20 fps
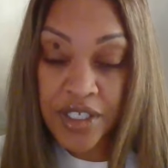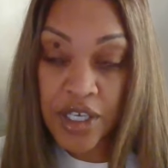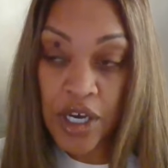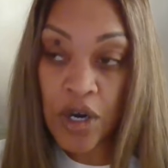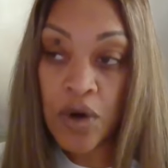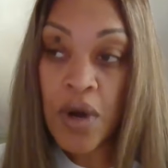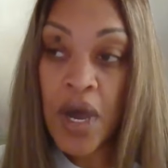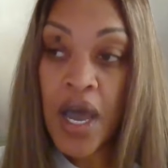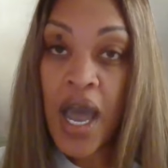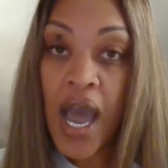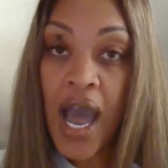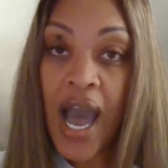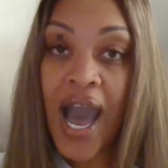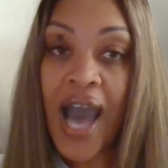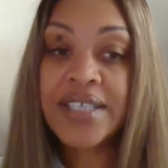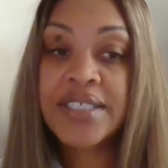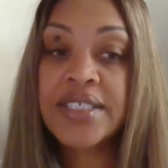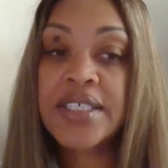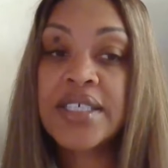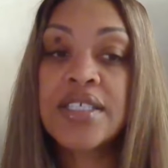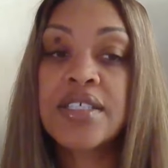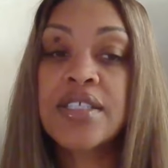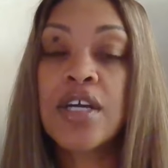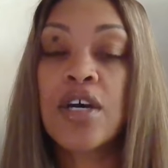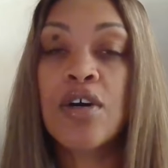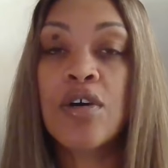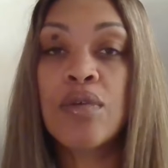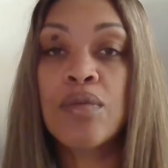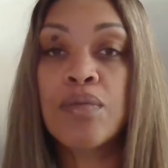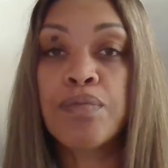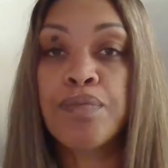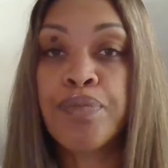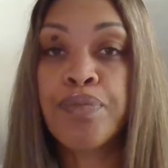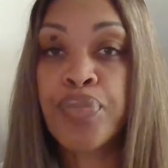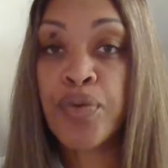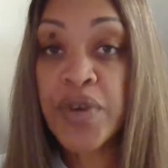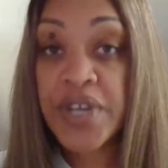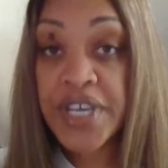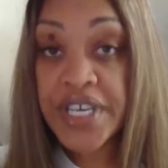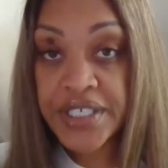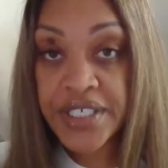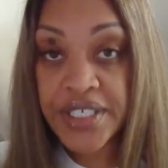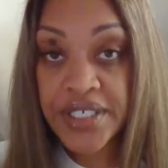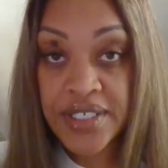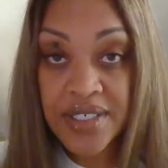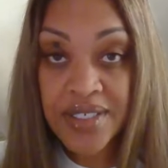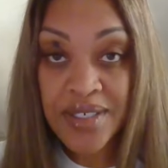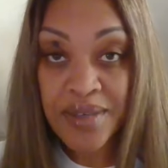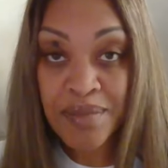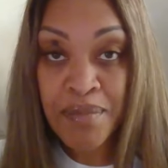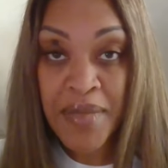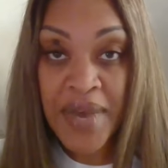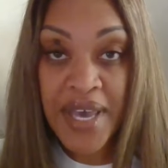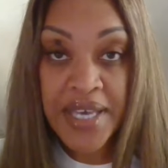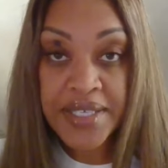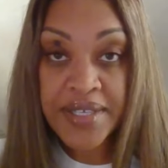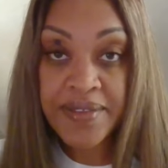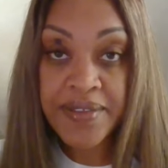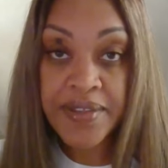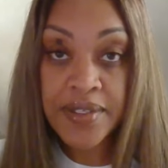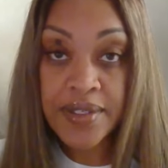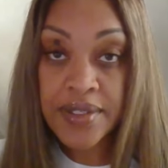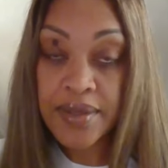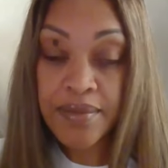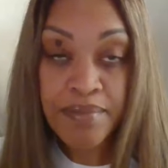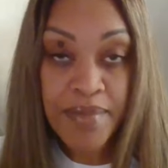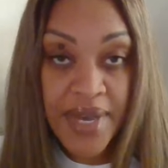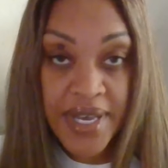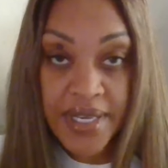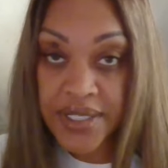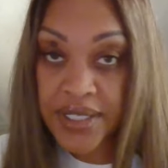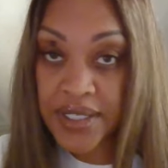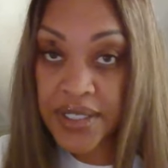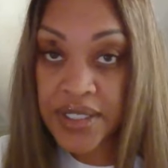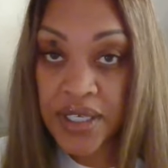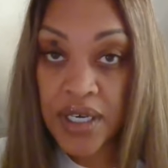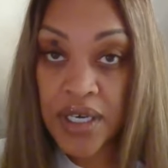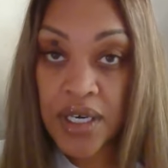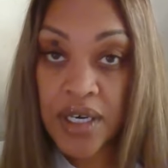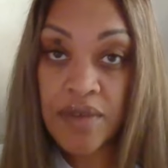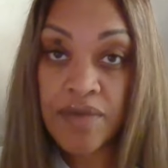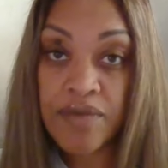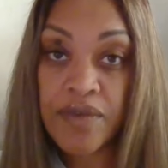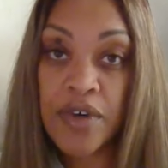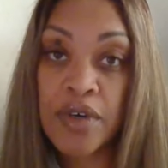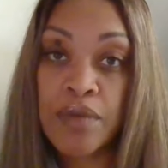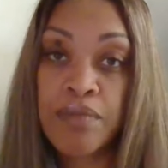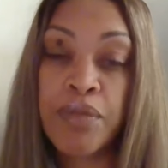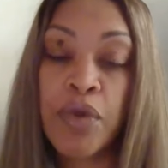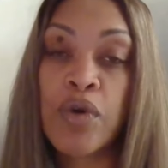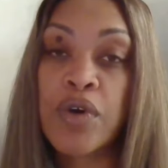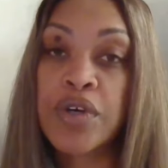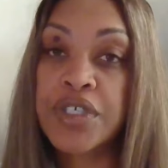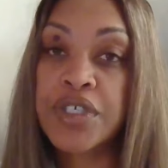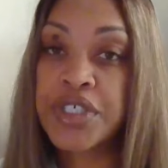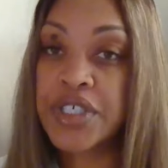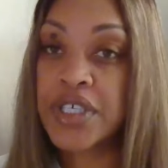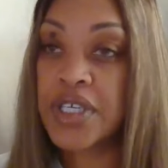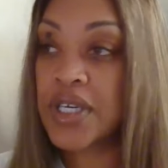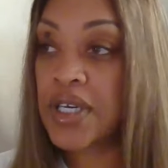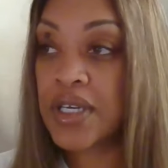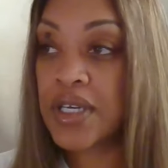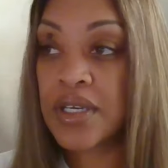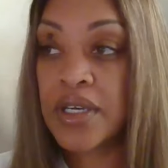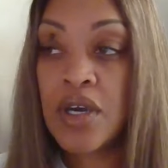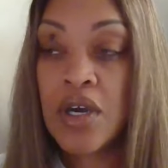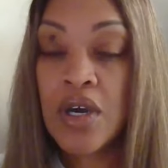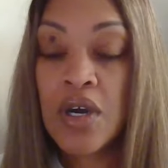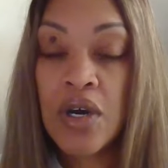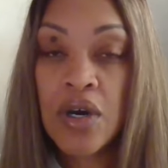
So I just don't preach the mess the message of abortion